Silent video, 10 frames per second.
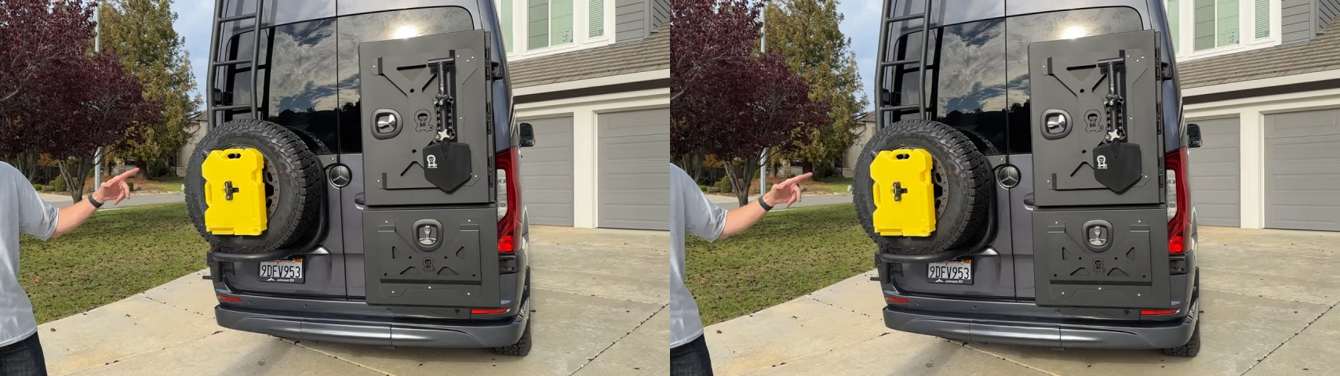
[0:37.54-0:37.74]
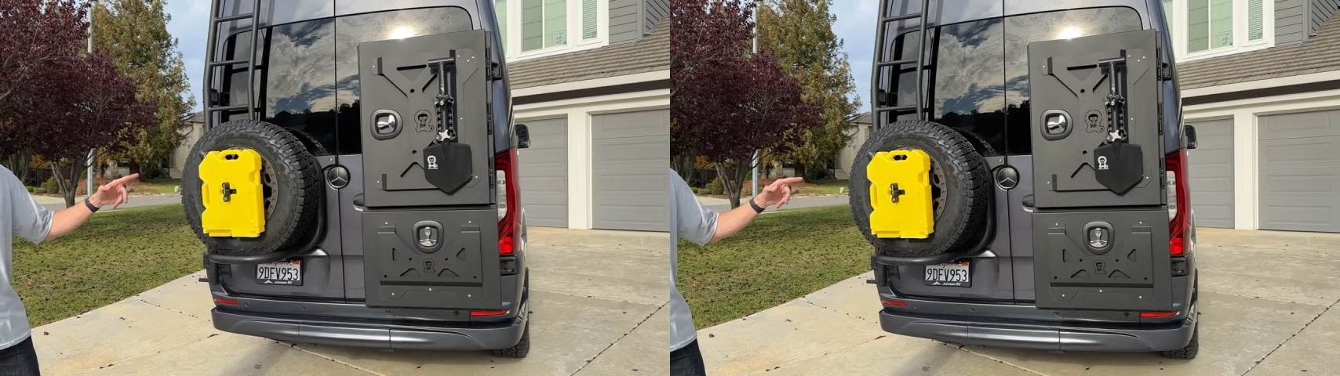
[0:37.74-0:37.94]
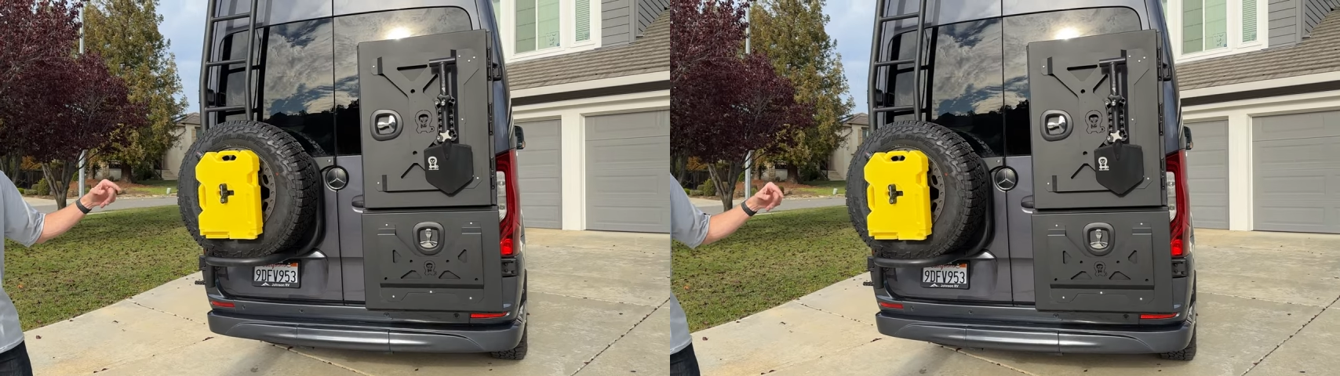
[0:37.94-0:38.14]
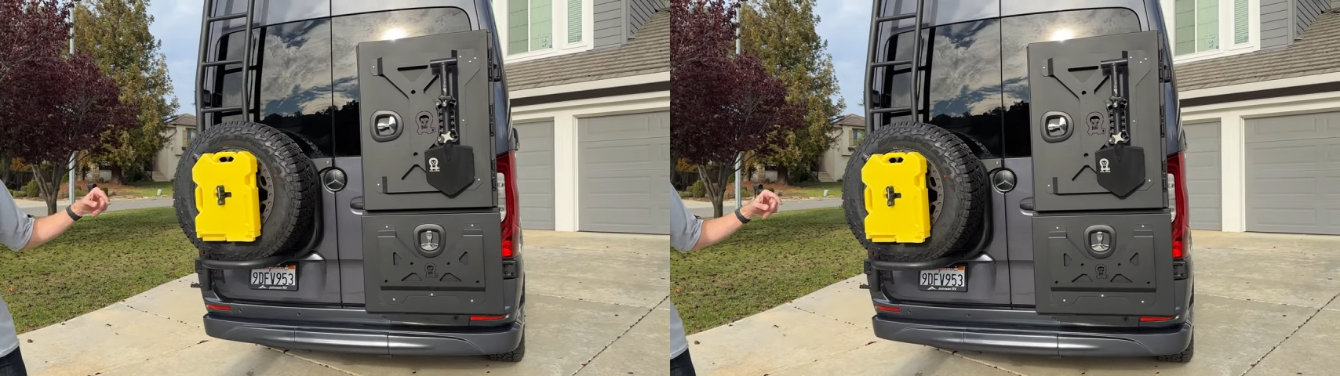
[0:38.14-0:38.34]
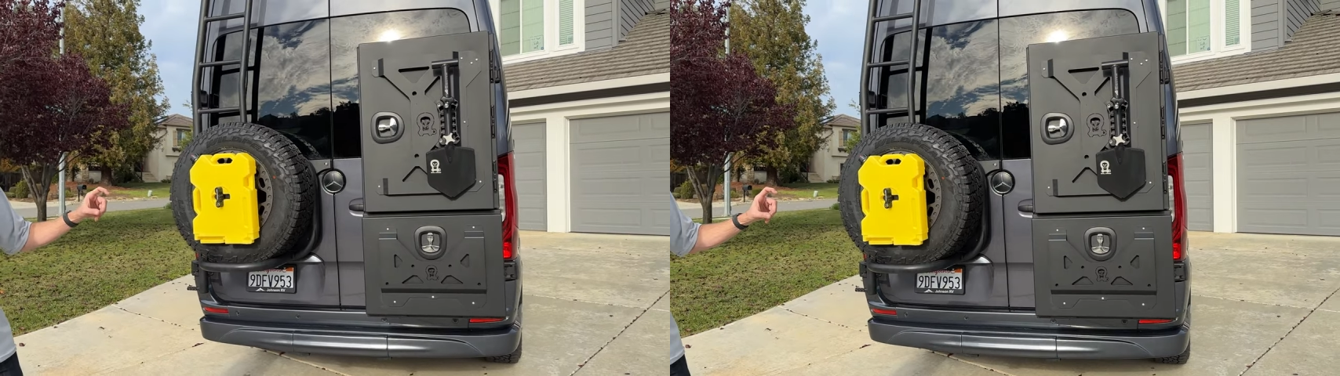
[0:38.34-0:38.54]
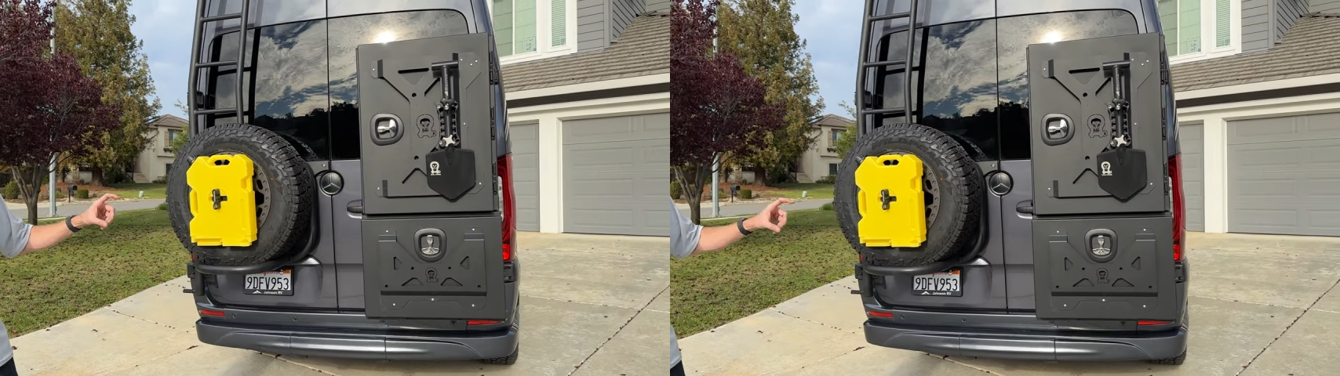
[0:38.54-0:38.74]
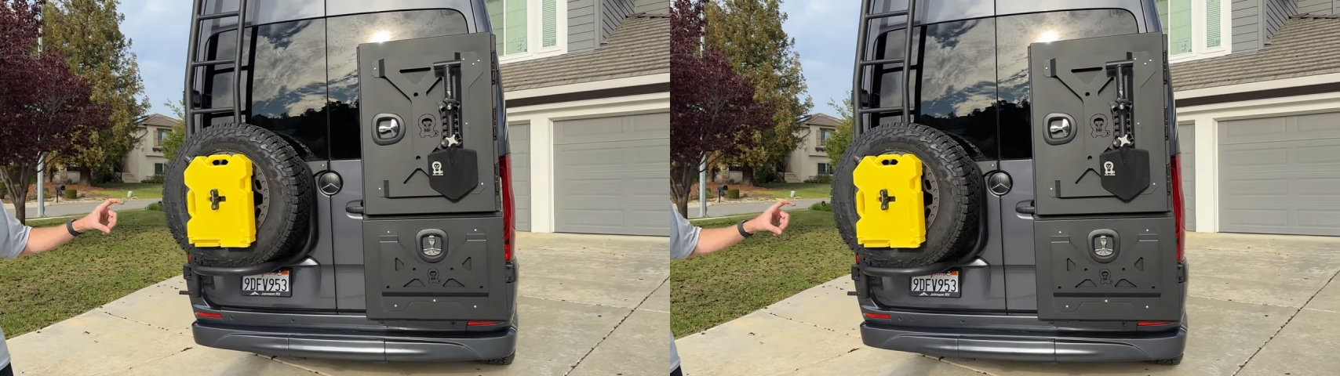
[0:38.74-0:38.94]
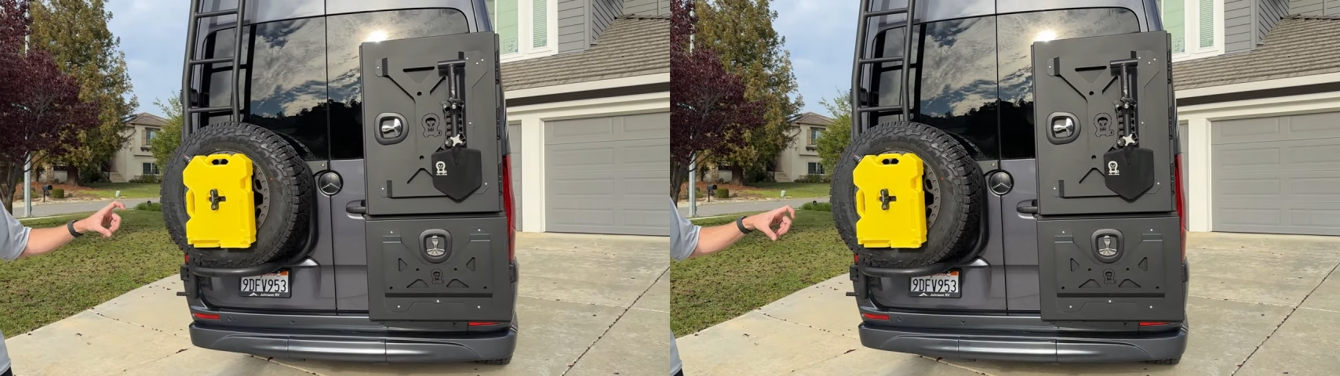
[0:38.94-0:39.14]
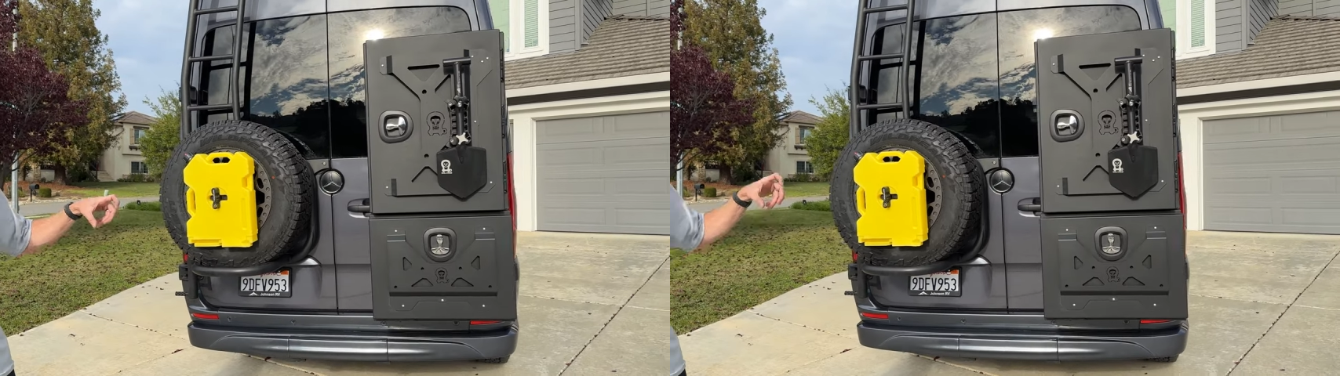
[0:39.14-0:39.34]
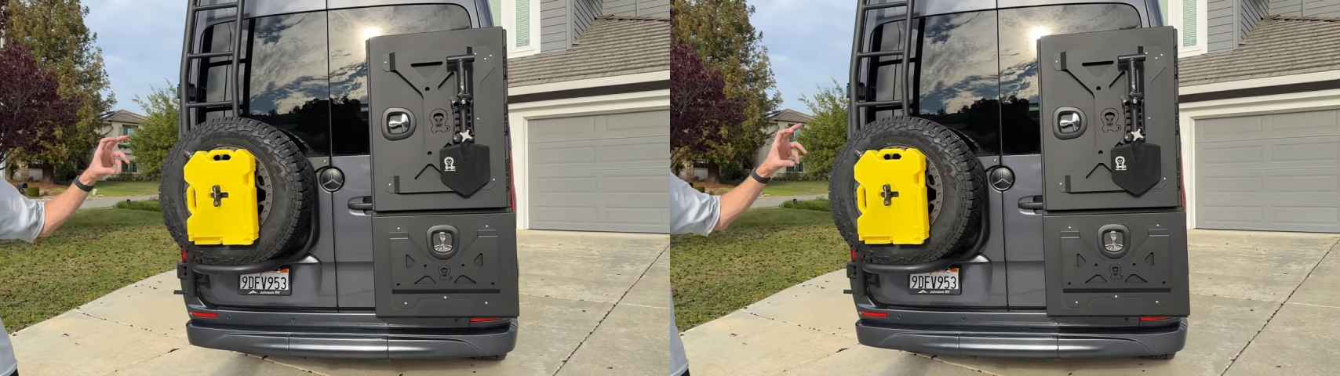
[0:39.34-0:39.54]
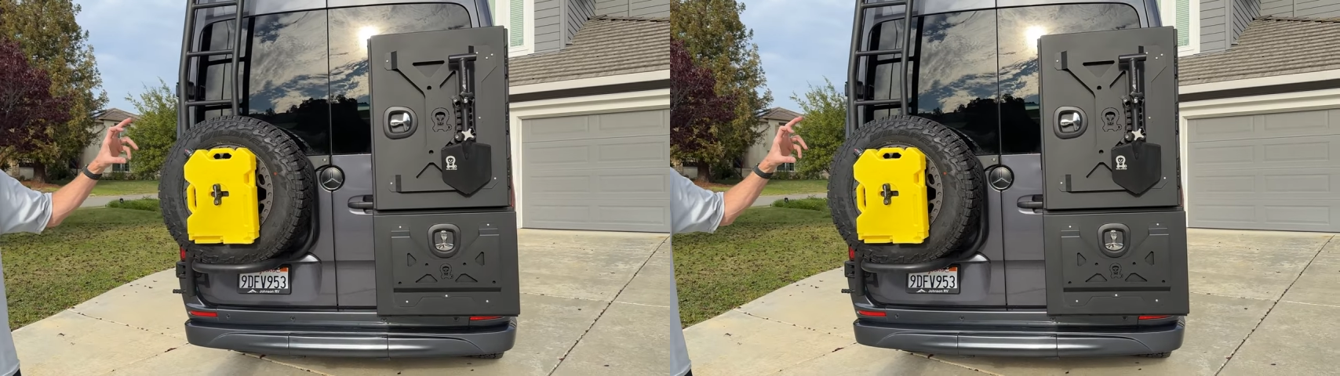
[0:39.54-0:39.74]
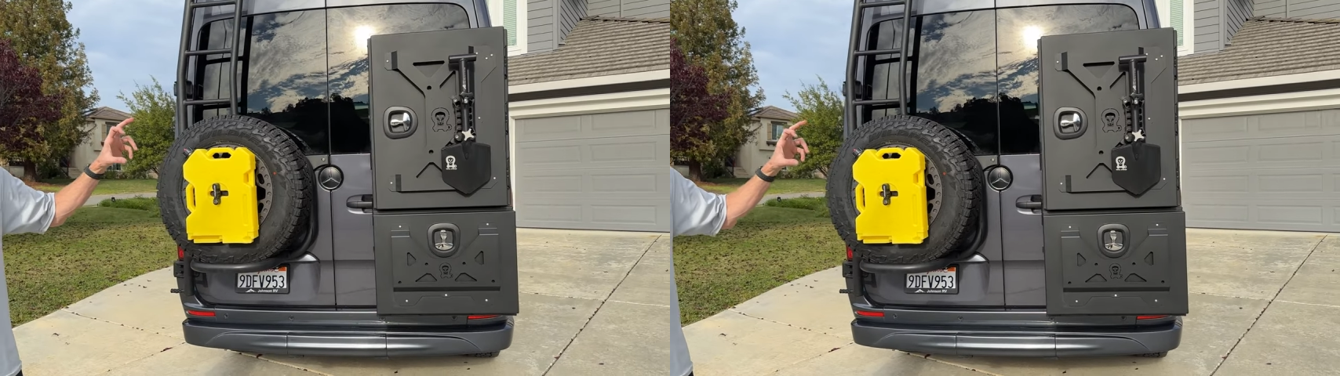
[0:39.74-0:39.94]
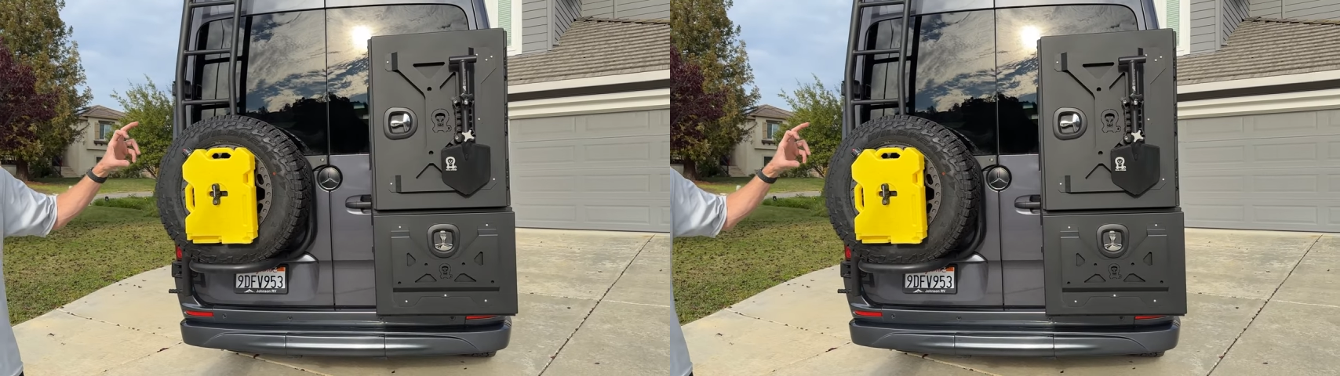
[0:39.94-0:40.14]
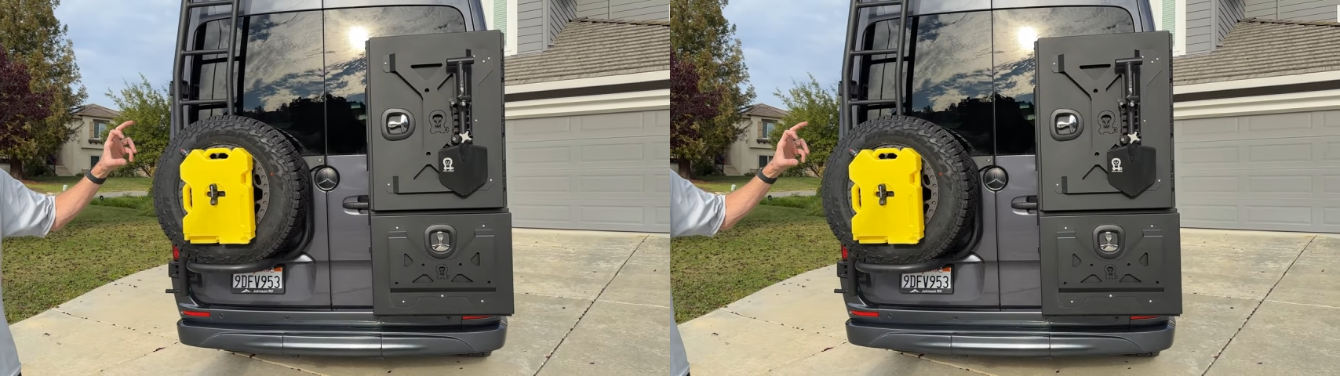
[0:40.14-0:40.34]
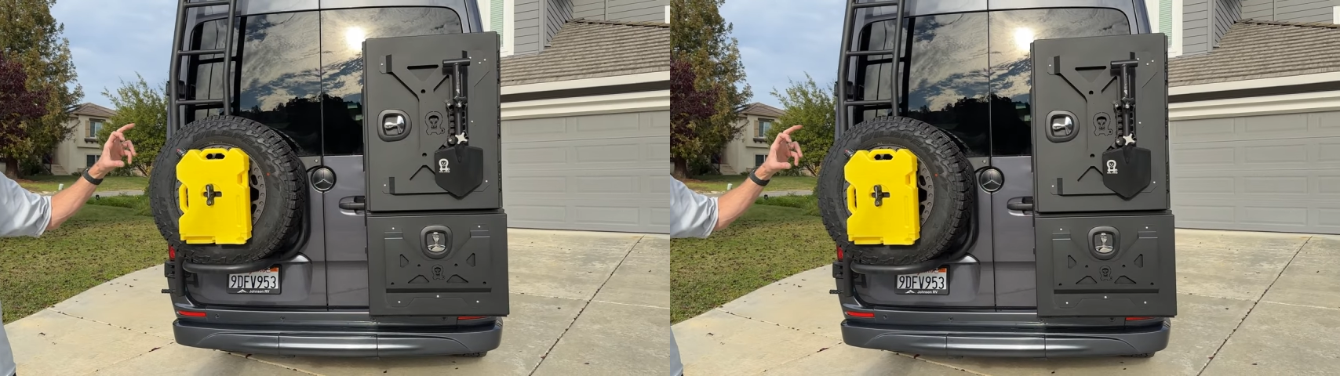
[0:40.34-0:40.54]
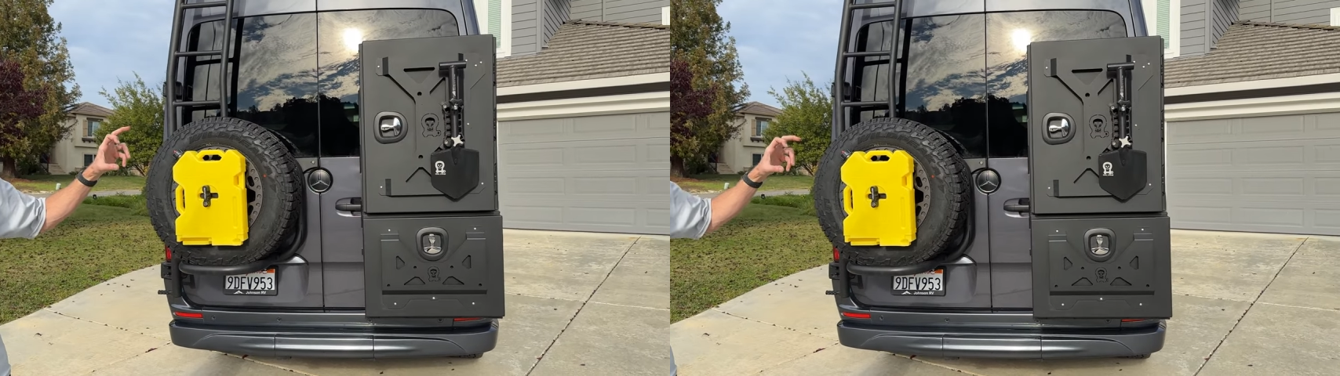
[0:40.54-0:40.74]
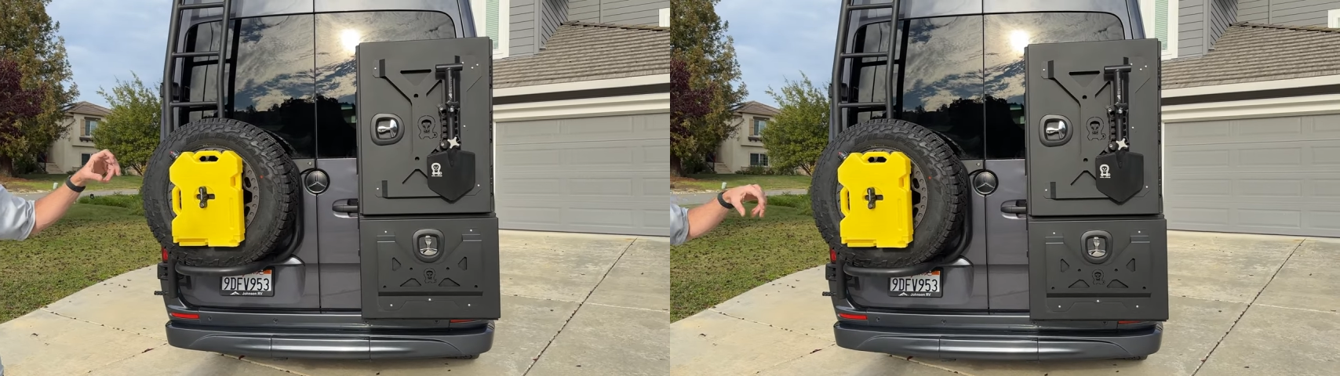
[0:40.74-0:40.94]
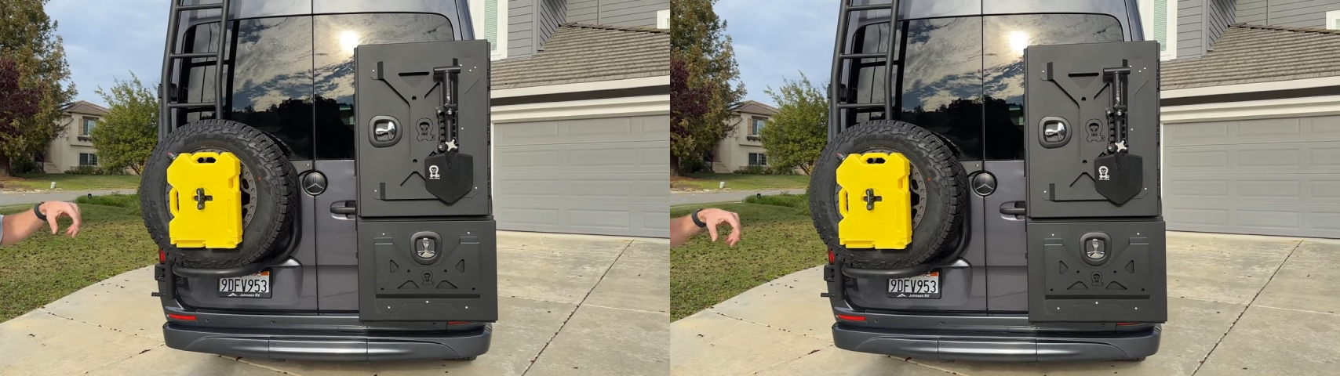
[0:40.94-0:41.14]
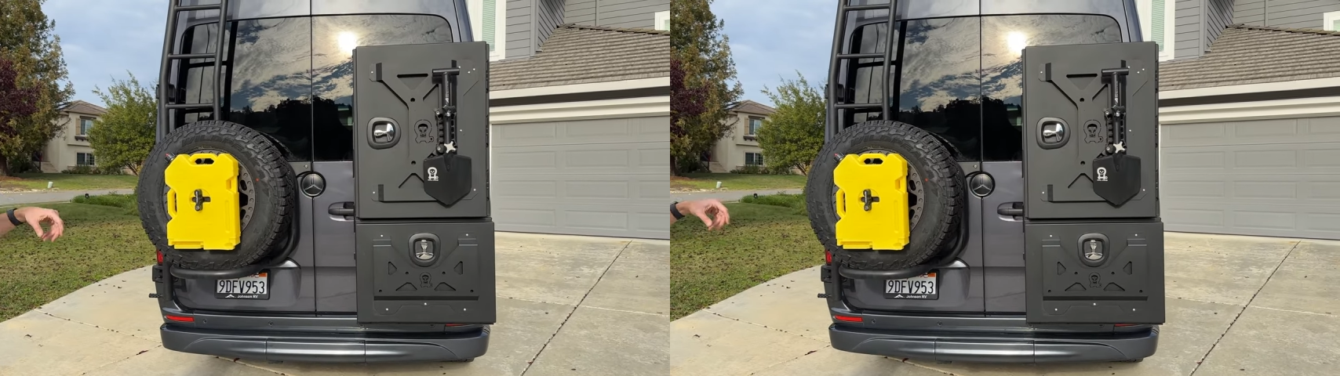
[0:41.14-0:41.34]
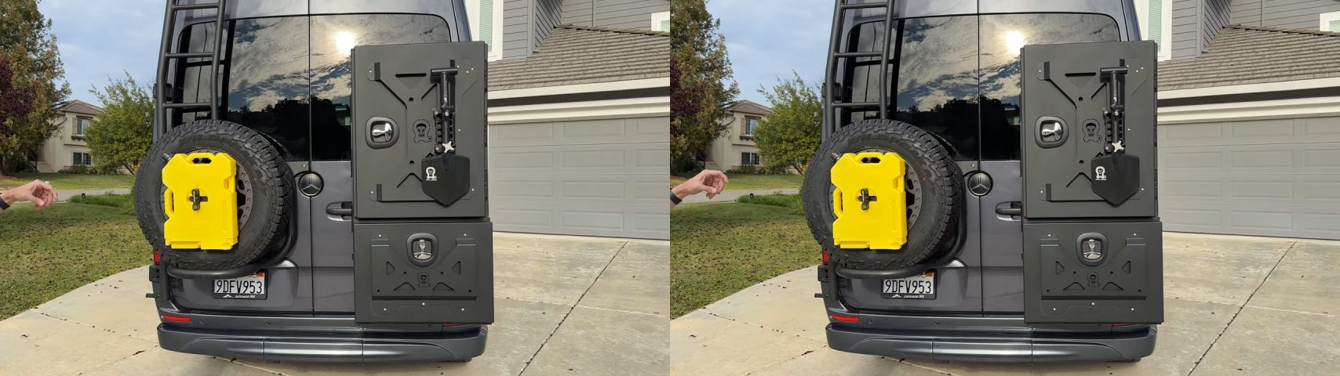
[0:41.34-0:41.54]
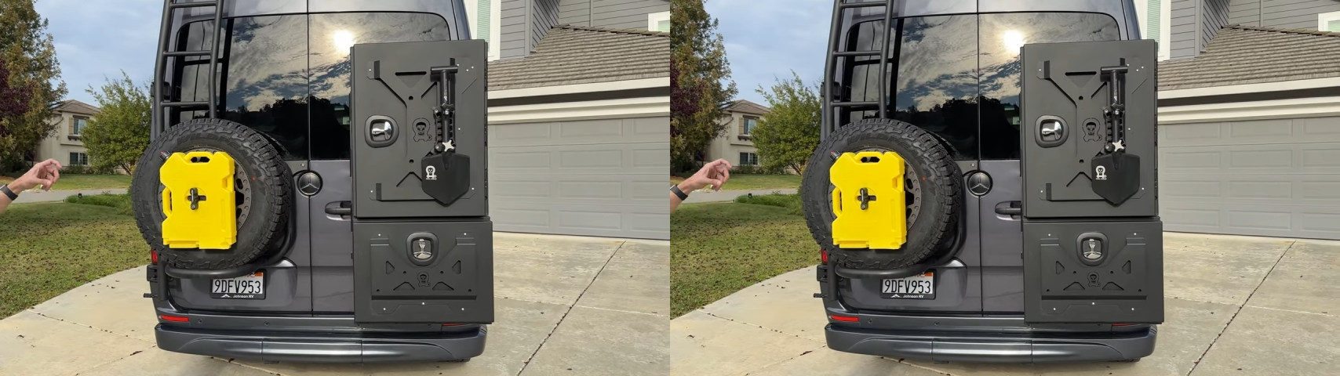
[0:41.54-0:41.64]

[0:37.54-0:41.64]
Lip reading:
[unreadable: no face in view]